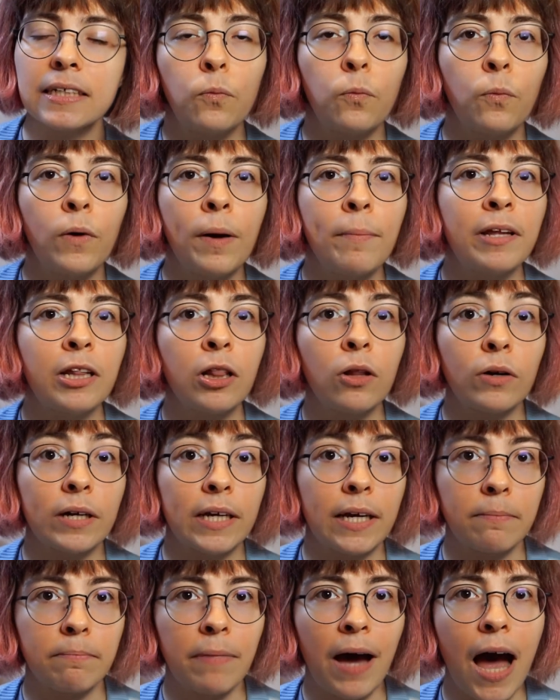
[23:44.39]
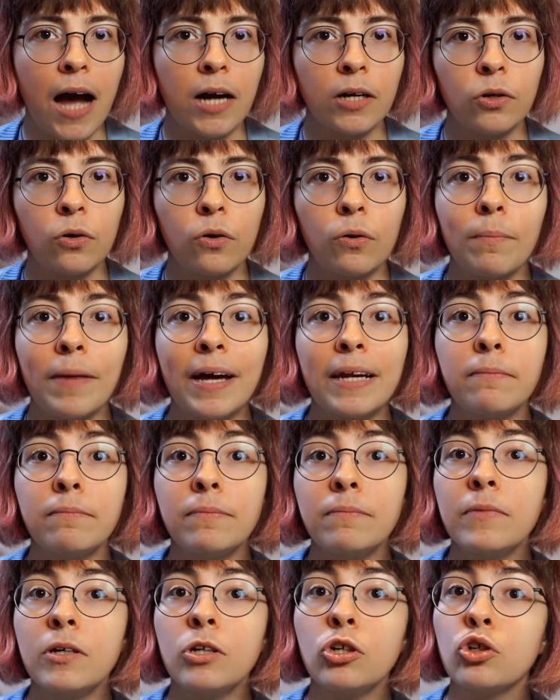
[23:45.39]
Women looking back or men
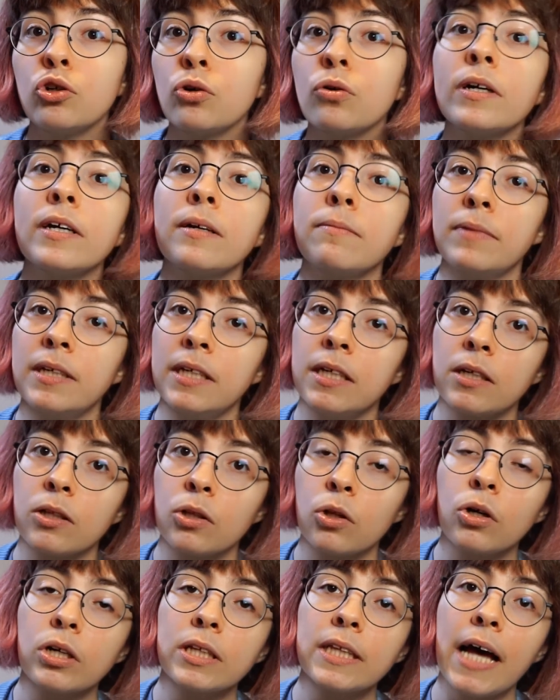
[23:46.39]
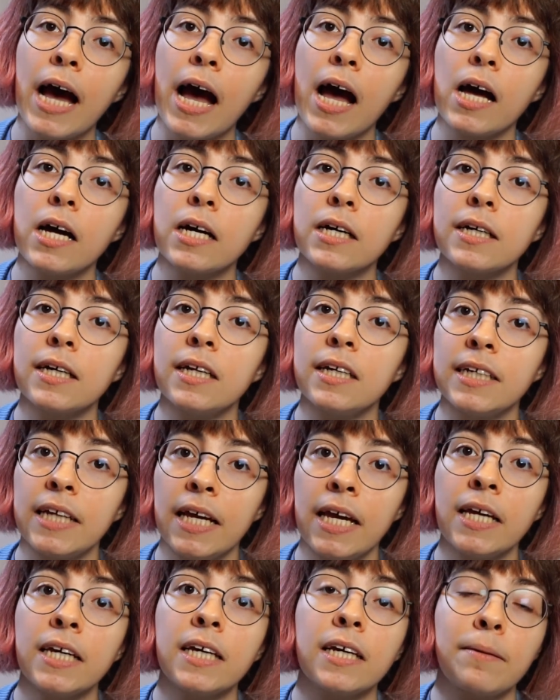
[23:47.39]
enjoying being looked at and
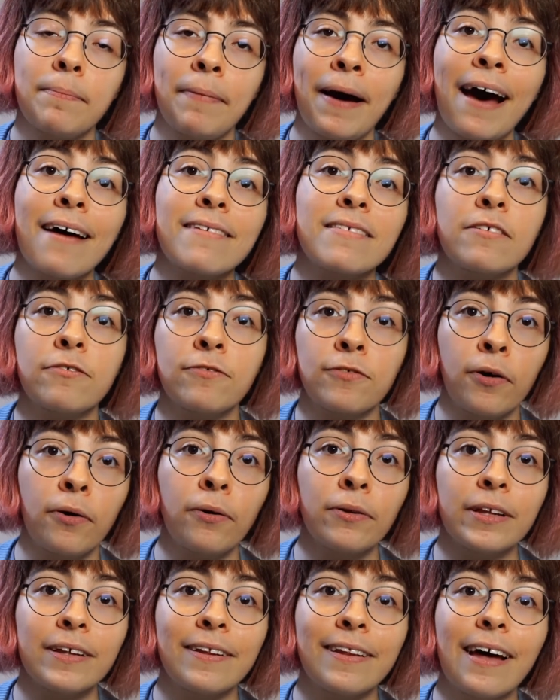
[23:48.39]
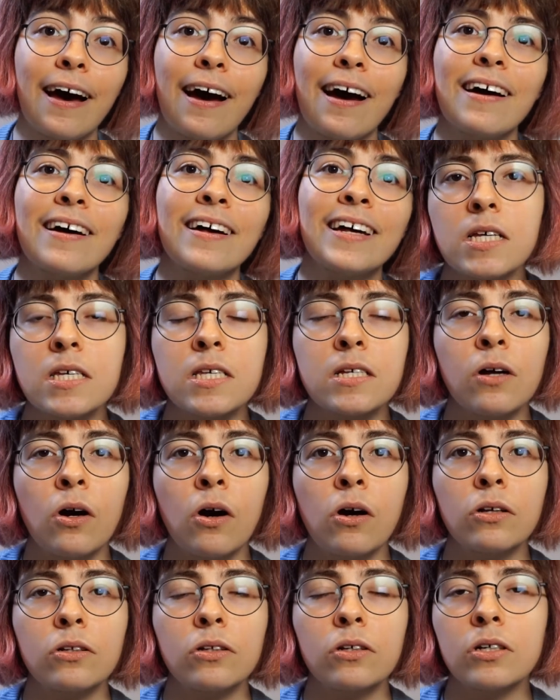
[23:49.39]
taking a passive role in that is
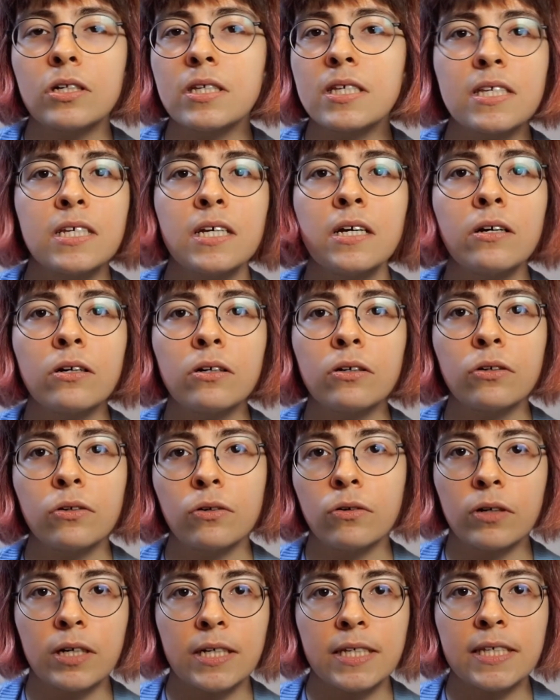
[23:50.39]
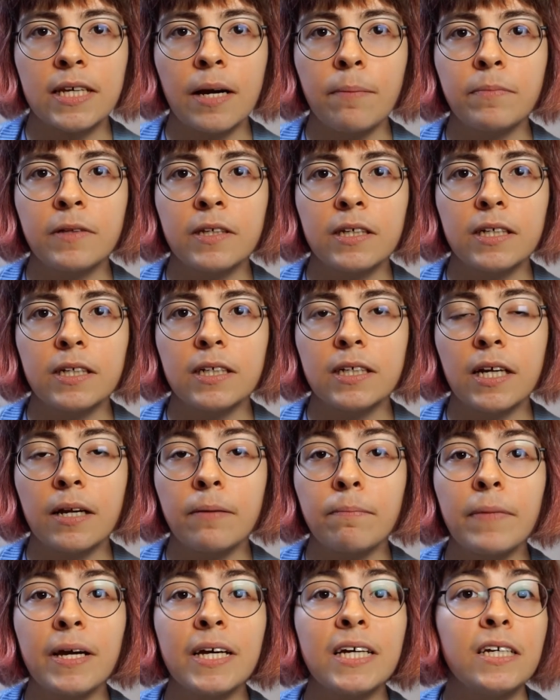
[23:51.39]
not considered or accepted
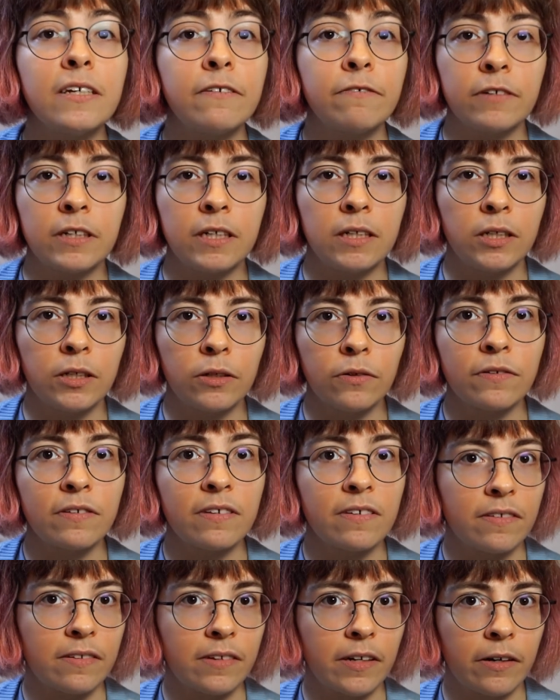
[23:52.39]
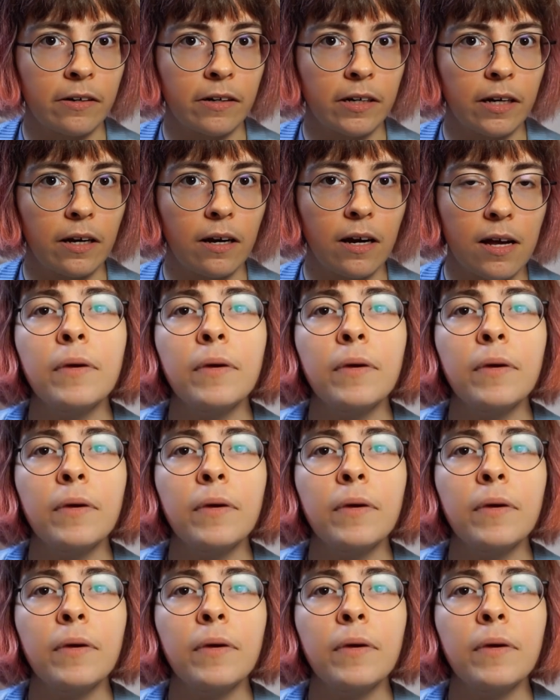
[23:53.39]
and may even induce hysteria.